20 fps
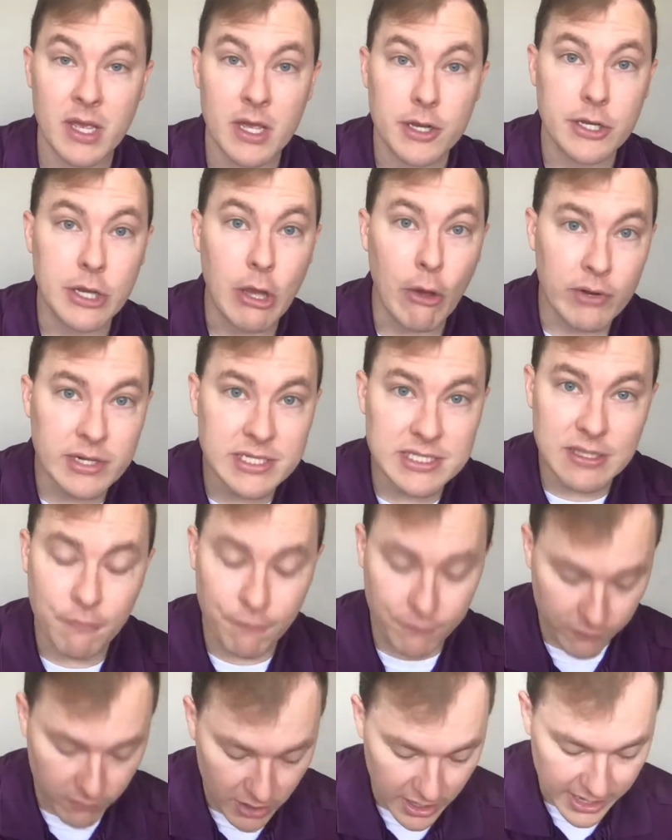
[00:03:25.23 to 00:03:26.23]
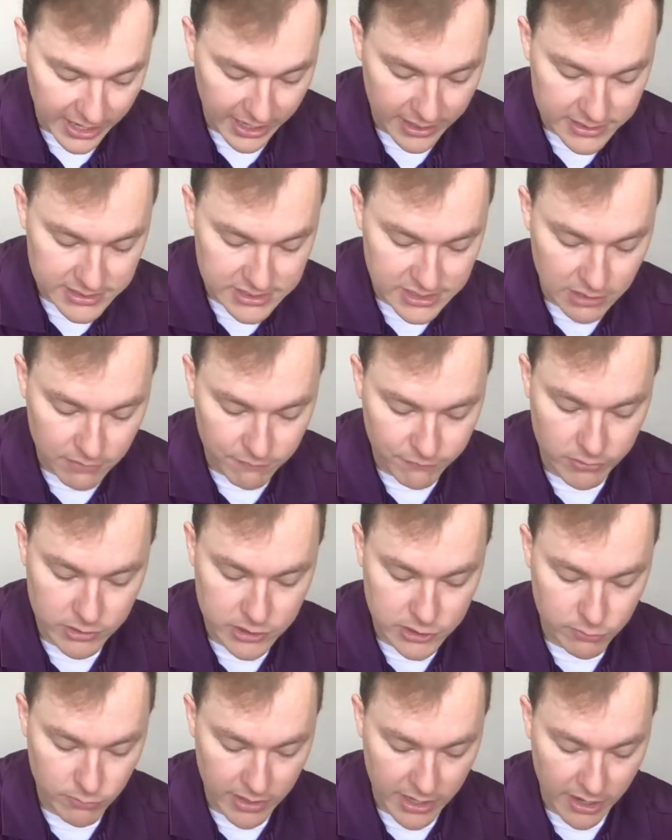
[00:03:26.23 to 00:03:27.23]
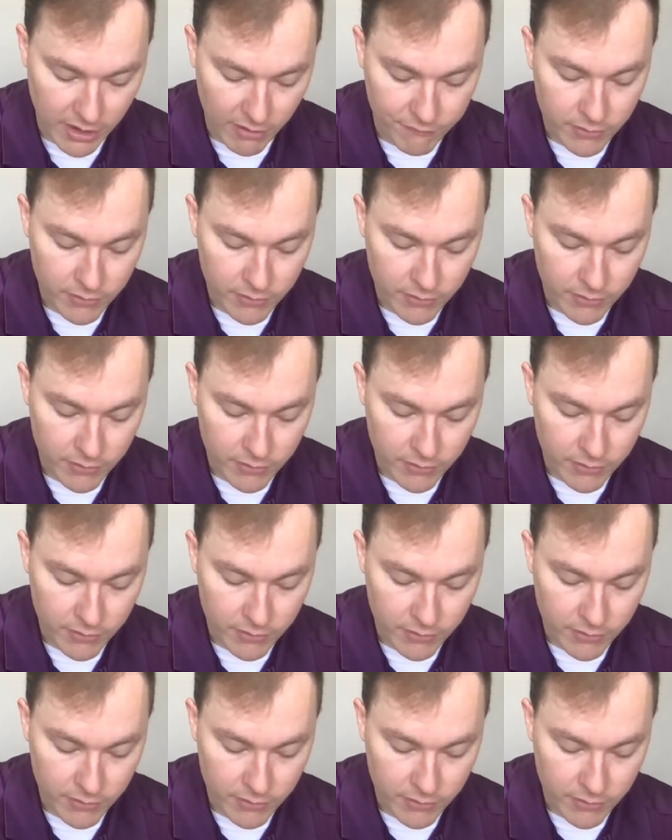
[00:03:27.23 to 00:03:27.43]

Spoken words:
Notice the phrase in verse 12.